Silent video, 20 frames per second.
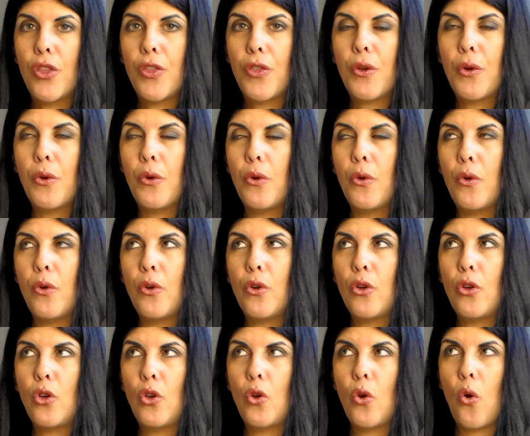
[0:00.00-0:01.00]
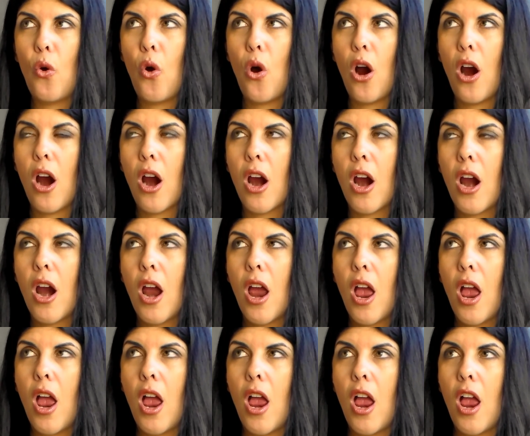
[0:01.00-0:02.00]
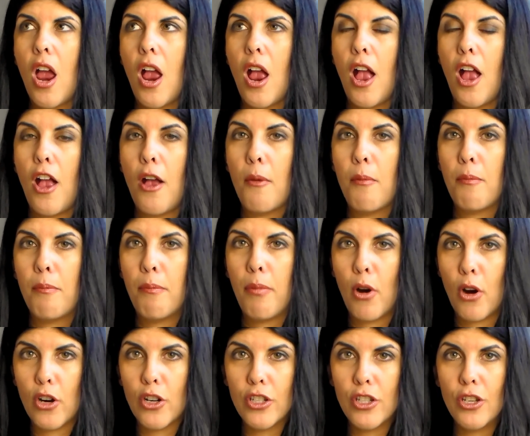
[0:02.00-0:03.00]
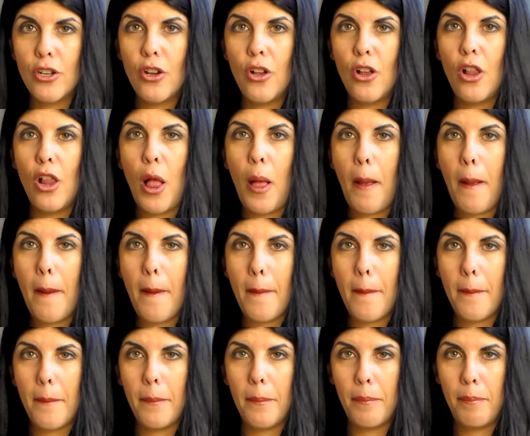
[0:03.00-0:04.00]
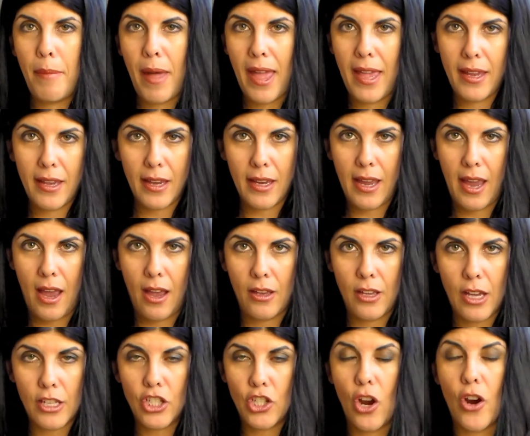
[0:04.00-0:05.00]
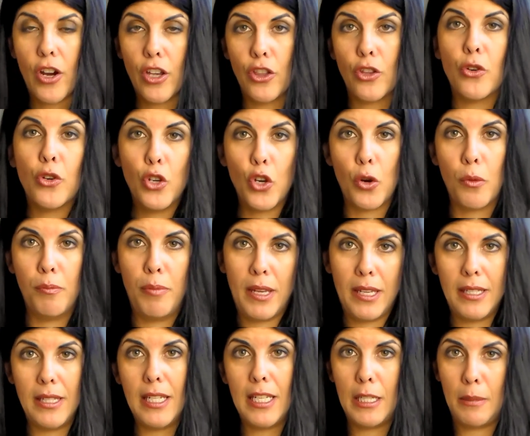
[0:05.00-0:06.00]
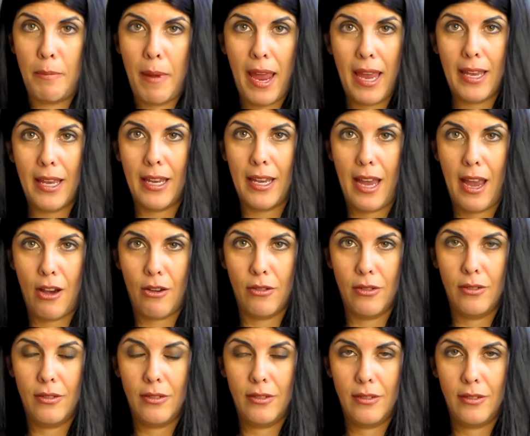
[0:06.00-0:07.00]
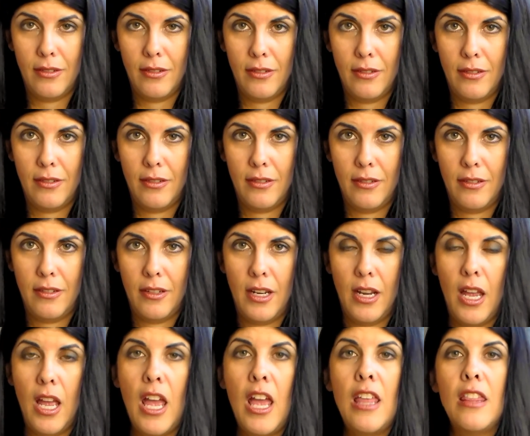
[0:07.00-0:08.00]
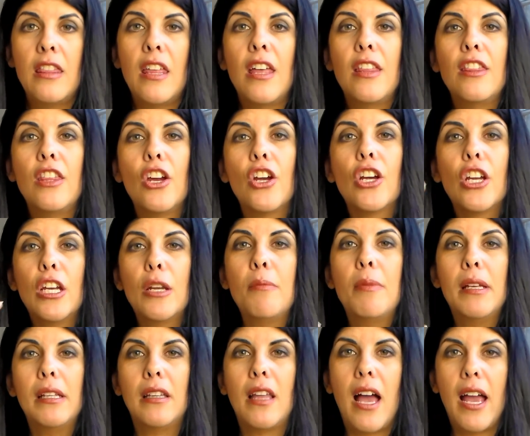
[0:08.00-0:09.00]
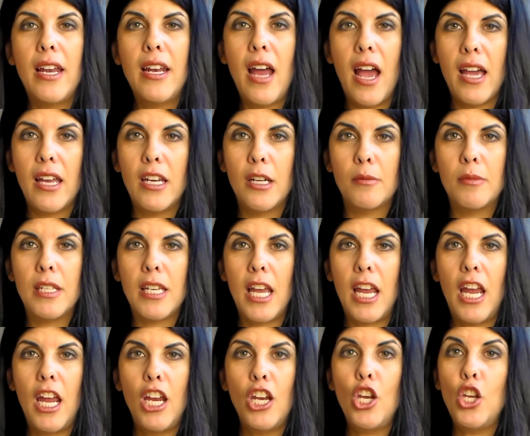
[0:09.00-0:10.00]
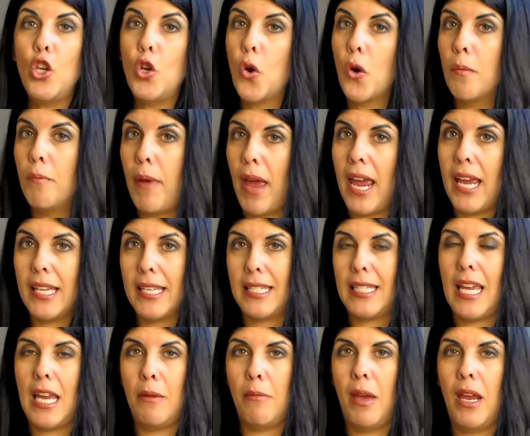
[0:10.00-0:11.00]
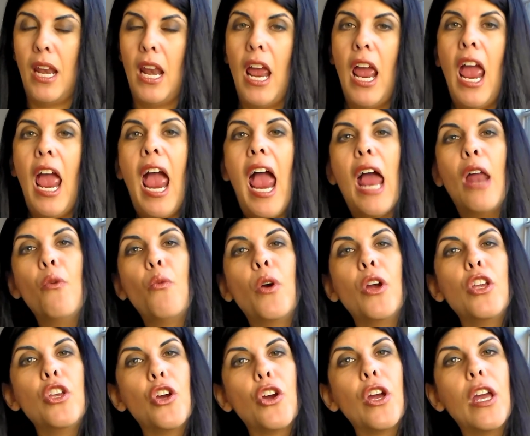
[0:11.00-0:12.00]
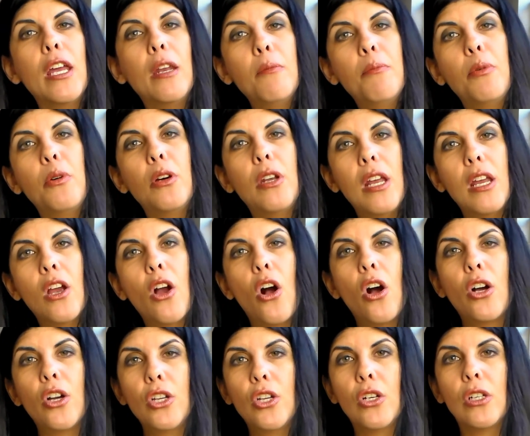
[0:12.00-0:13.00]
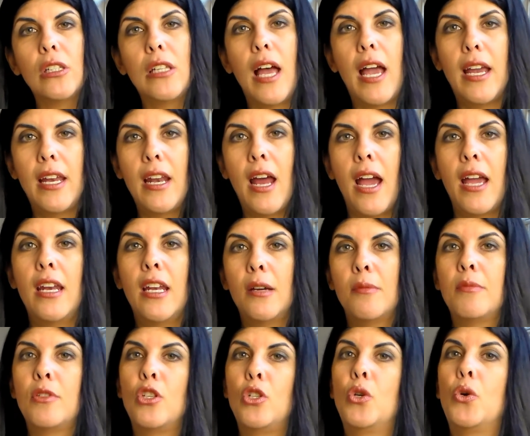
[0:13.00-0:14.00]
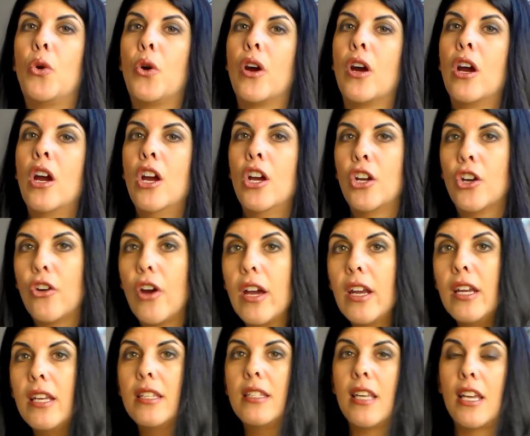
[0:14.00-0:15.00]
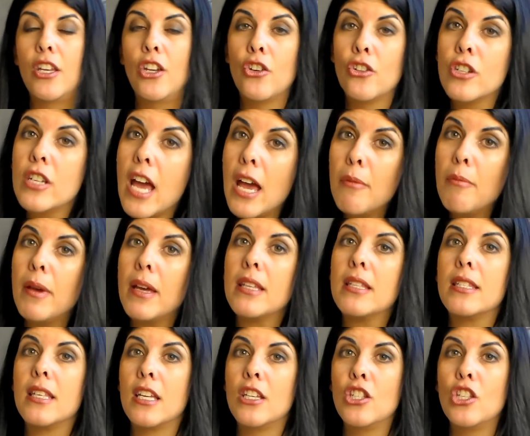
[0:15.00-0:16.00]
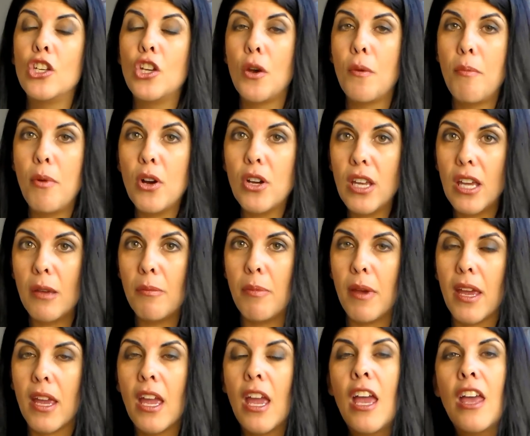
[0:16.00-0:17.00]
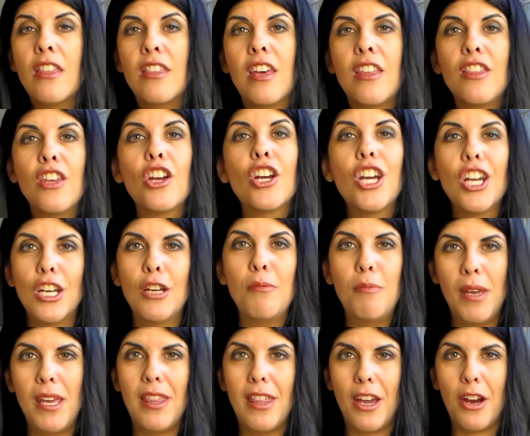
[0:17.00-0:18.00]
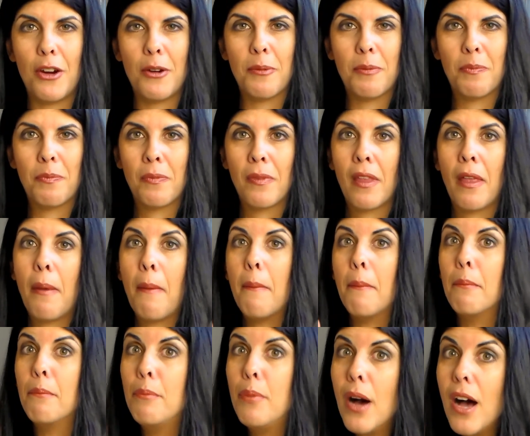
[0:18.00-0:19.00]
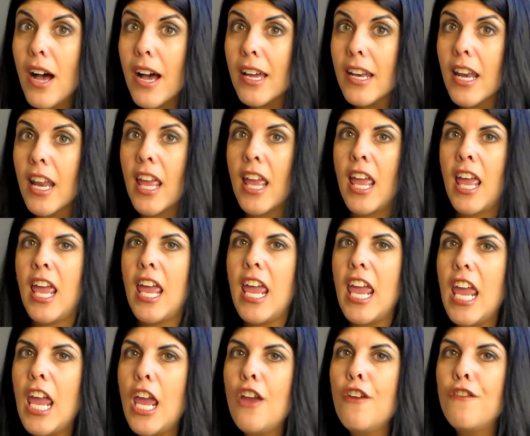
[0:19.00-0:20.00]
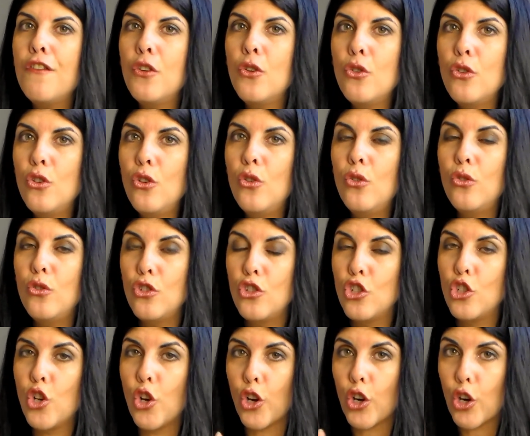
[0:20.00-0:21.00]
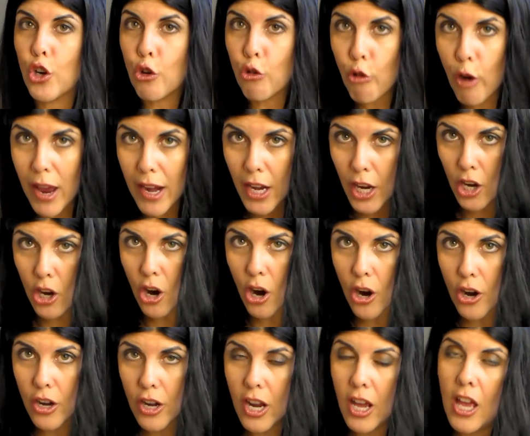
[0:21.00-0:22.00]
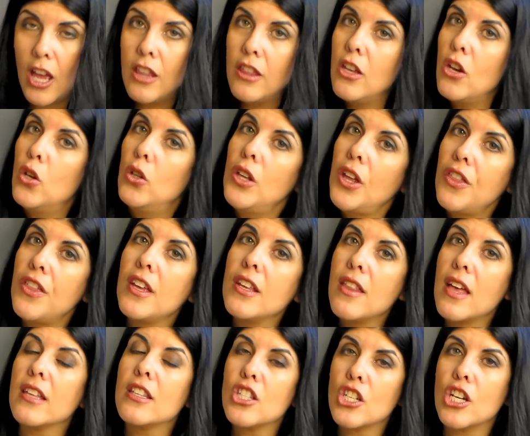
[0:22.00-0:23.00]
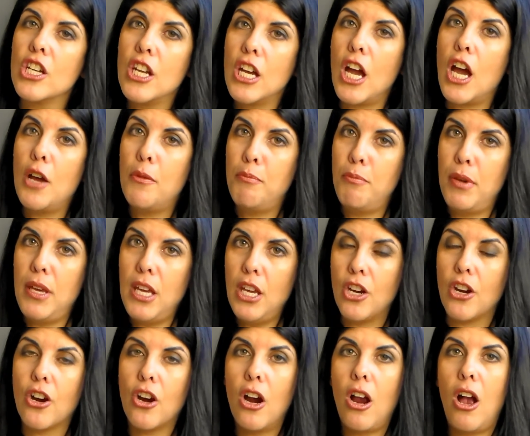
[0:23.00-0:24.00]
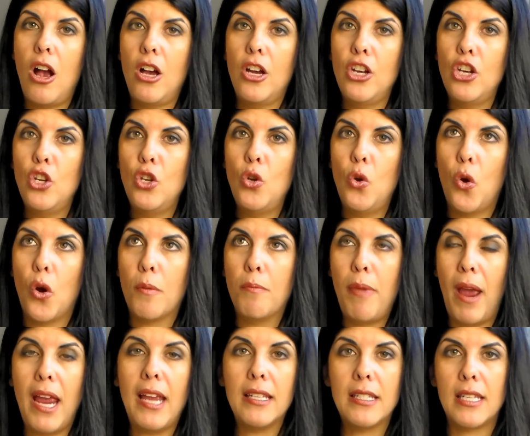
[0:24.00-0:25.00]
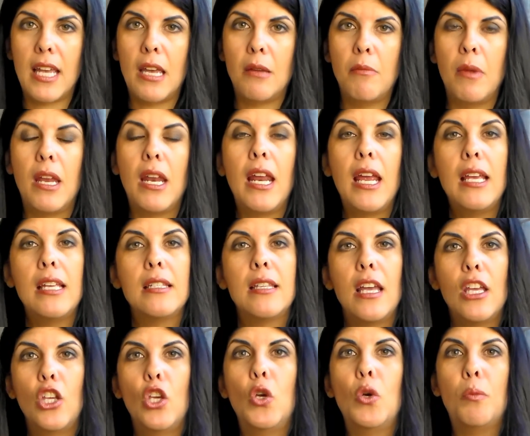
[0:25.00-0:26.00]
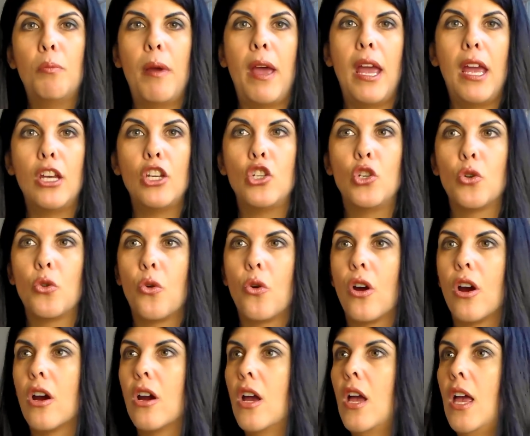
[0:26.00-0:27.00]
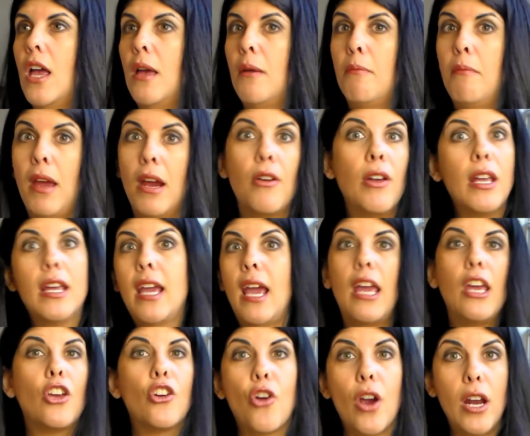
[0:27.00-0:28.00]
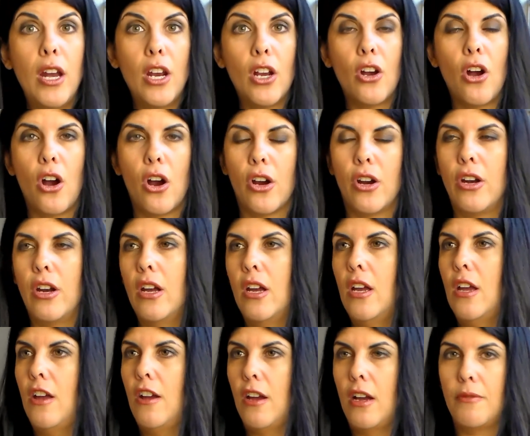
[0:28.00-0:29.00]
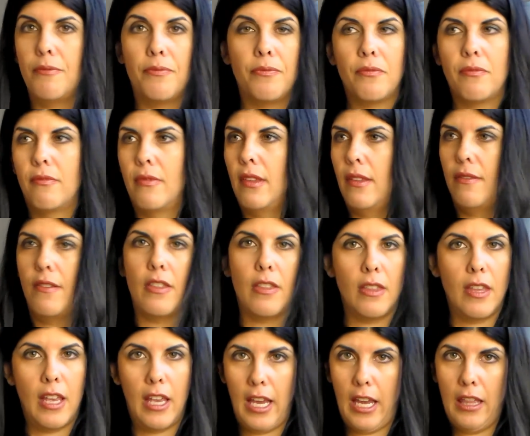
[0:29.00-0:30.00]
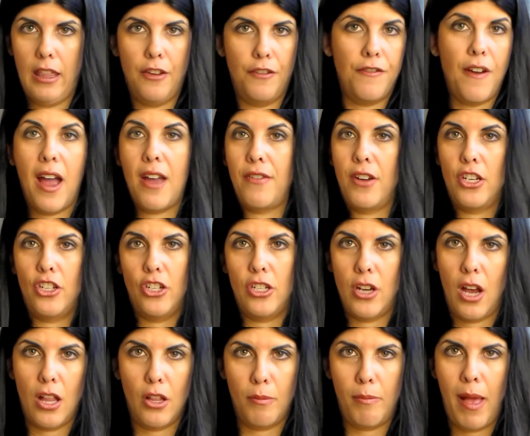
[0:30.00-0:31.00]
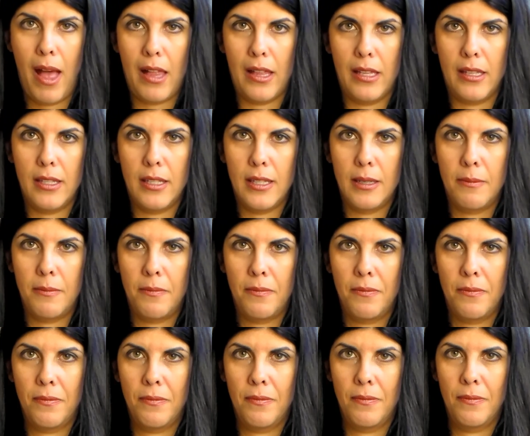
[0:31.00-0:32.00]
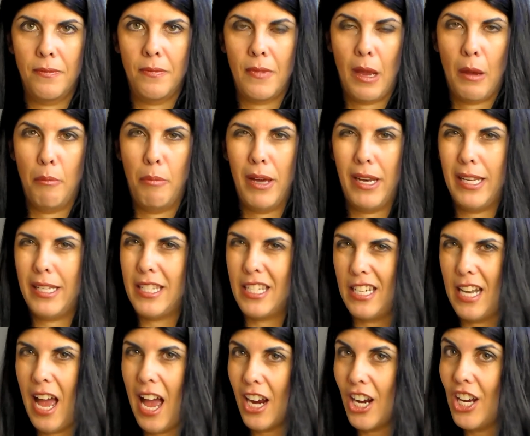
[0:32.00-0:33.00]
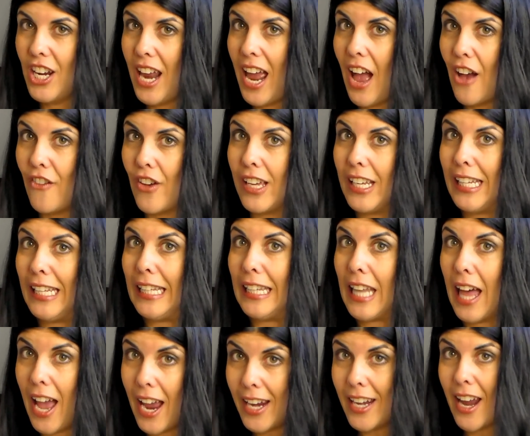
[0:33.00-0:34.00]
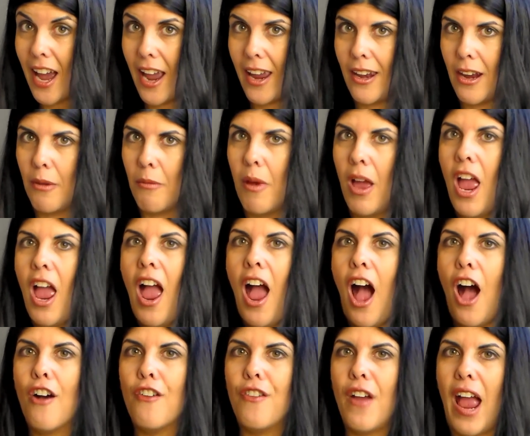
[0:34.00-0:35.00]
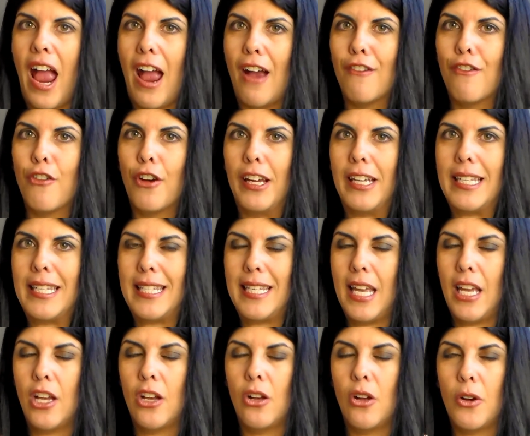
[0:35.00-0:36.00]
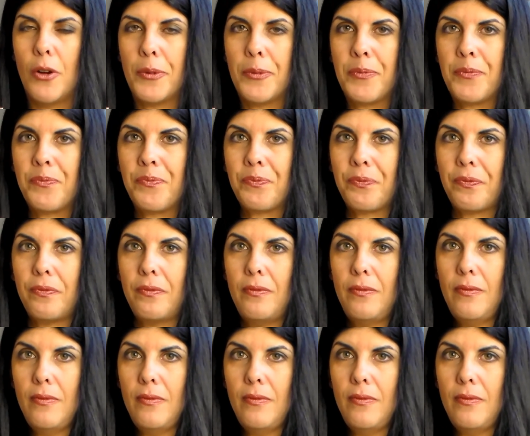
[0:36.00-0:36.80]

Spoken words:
through your personal bank account, through your business bank account, then they're going to be line items in your bank statement. And when you're inputting all your line items, your credits and your debits into your bookkeeping, then they're going to be there. But if you used your credit card, the only thing that's going to appear on your bank statement is that you paid your Mary Kay credit card the $500 balance. But it's not going to have a line item of every single